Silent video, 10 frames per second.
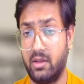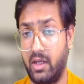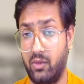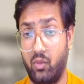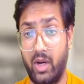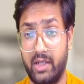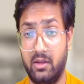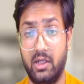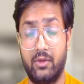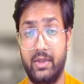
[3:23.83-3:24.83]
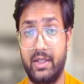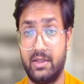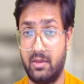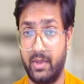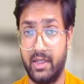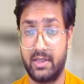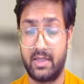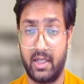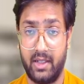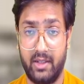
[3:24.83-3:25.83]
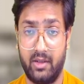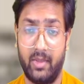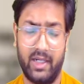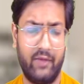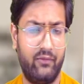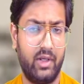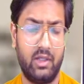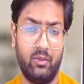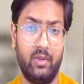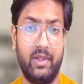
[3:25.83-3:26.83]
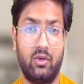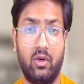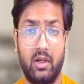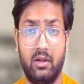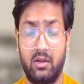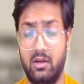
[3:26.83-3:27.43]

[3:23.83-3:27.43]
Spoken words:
and why the liquidity is the biggest target in the market, everything will be taught under